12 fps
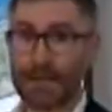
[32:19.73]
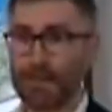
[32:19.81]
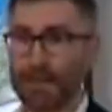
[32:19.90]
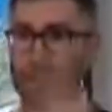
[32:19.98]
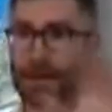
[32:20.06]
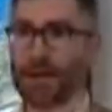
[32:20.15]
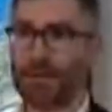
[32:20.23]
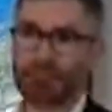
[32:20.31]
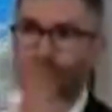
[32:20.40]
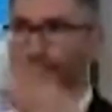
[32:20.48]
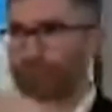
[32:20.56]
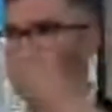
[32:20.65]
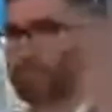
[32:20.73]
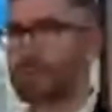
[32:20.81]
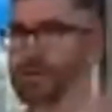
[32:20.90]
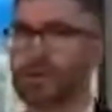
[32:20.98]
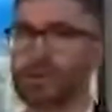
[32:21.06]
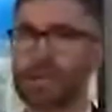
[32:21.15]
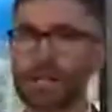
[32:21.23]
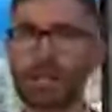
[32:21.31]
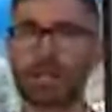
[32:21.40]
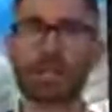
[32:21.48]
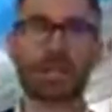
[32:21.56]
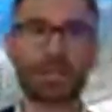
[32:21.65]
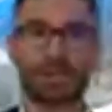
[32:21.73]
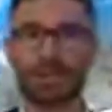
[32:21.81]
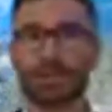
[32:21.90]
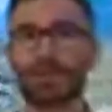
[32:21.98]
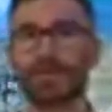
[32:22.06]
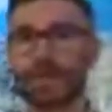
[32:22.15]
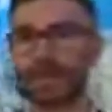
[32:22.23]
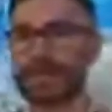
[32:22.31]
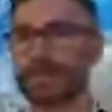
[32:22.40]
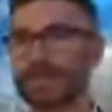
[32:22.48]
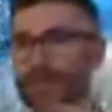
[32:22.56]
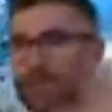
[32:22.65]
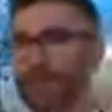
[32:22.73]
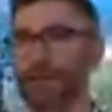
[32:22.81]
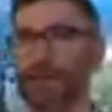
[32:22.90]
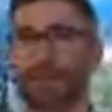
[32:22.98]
There'll be a sort of a digital services